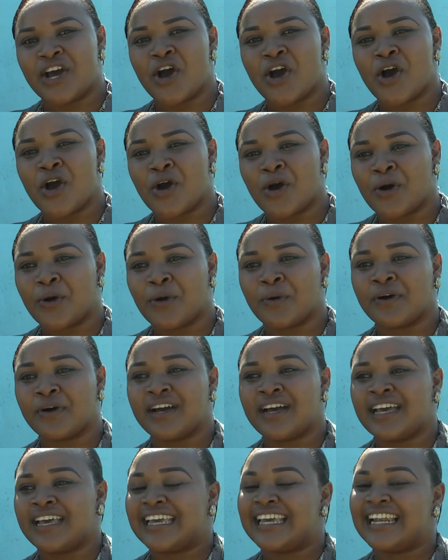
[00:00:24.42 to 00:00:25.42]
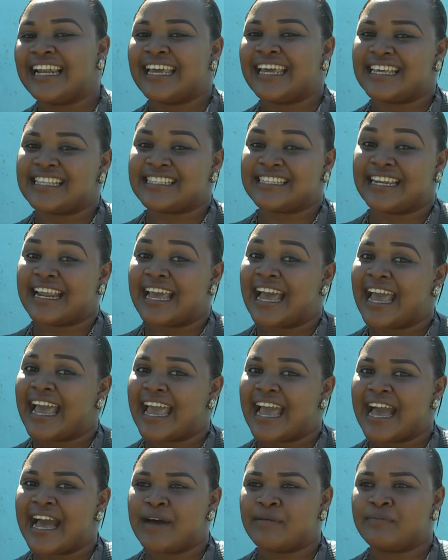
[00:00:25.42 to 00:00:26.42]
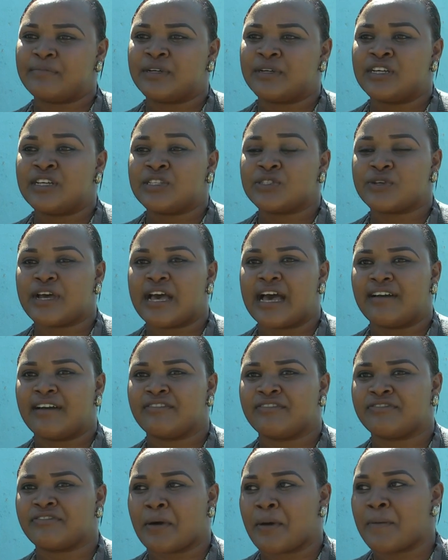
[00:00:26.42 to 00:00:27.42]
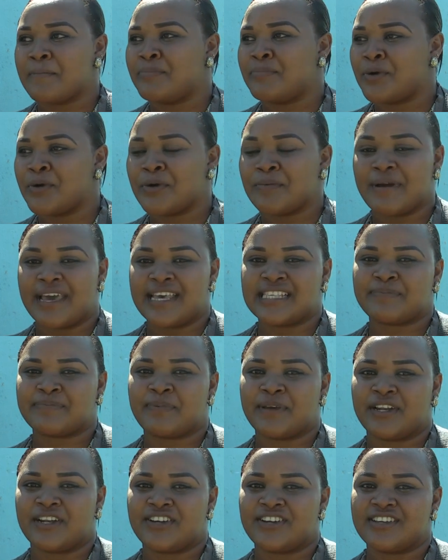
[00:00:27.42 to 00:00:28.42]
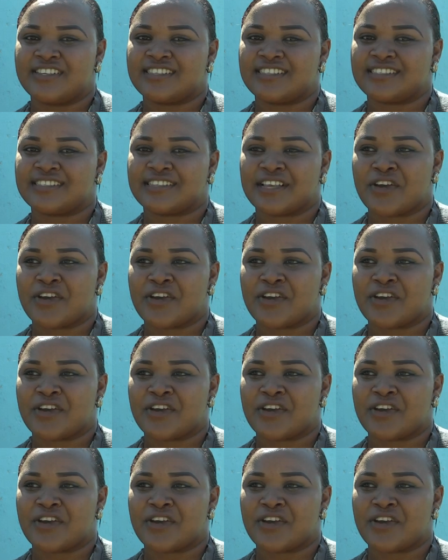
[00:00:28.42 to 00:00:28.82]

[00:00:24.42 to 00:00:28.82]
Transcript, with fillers: how elated I am to have both my spellers